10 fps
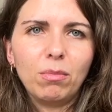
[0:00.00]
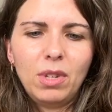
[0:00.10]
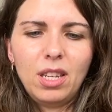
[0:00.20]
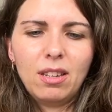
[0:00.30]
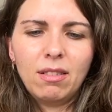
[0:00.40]

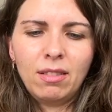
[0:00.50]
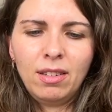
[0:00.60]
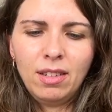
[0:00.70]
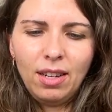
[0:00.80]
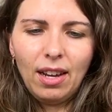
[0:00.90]
be
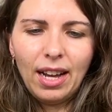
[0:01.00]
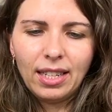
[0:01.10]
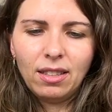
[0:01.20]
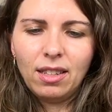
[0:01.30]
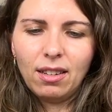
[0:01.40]

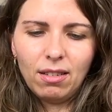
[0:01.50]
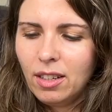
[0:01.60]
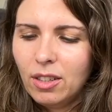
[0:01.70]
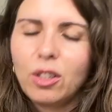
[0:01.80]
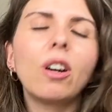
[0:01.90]
ideal.
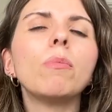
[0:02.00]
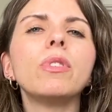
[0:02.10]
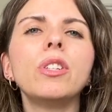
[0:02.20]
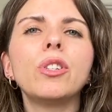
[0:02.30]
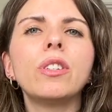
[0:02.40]
The
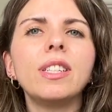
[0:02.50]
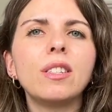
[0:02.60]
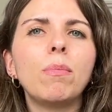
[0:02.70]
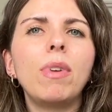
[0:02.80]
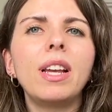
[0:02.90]
composition is
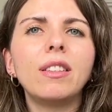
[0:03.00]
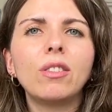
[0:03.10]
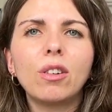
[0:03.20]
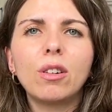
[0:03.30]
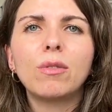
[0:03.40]
a blend
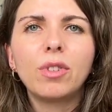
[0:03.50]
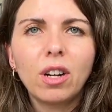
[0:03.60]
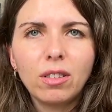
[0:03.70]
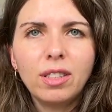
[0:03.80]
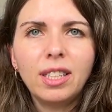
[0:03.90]
of
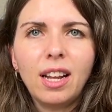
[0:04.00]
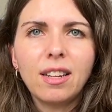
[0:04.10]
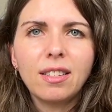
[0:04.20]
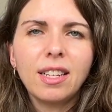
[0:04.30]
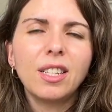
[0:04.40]
cotton and
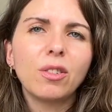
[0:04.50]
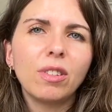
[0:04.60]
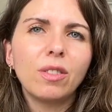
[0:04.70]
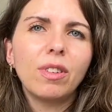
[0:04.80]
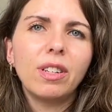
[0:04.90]
elastane, so
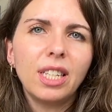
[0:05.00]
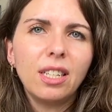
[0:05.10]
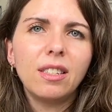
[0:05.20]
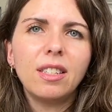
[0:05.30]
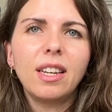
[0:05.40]
it's very
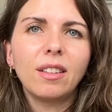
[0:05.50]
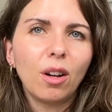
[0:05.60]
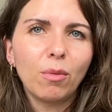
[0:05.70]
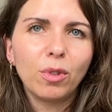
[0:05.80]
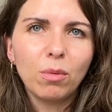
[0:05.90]
easy and
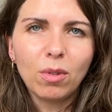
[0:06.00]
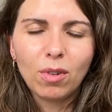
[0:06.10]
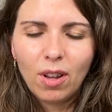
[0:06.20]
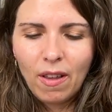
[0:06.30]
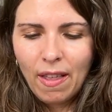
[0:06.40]

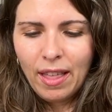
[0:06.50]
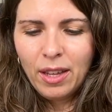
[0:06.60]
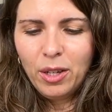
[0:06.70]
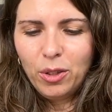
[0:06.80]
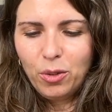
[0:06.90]
comfortable
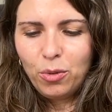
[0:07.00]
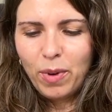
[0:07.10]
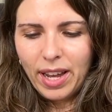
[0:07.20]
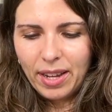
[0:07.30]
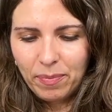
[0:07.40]
to
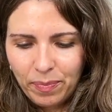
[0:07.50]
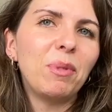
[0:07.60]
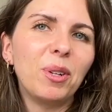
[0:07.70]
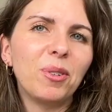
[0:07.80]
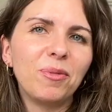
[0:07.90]
wear. Let me
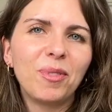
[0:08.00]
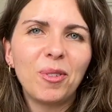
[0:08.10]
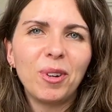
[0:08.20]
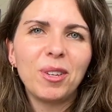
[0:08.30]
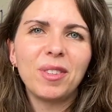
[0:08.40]
know
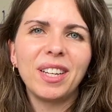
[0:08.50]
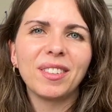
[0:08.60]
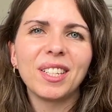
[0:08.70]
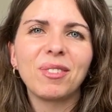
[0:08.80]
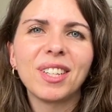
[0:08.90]
what you think on
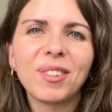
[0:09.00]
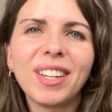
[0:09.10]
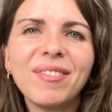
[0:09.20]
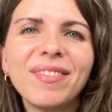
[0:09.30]
this one as well.